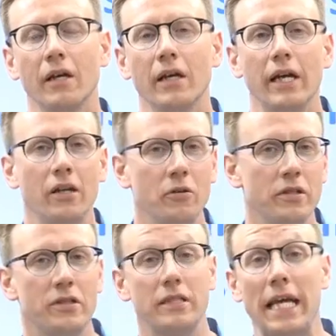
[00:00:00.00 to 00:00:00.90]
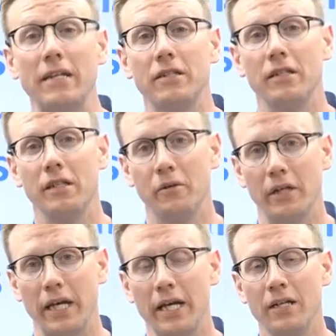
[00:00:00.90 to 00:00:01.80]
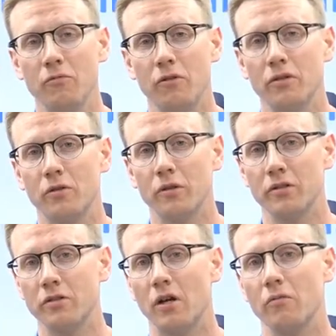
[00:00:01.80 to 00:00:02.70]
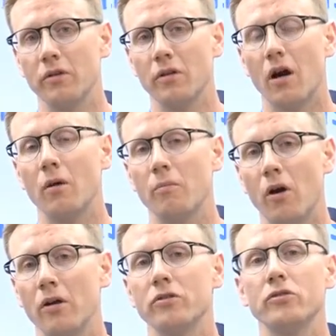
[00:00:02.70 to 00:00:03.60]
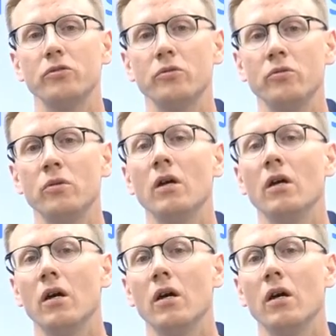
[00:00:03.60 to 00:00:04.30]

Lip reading: Hello, this is Danton here again, and we're going to start with our part 2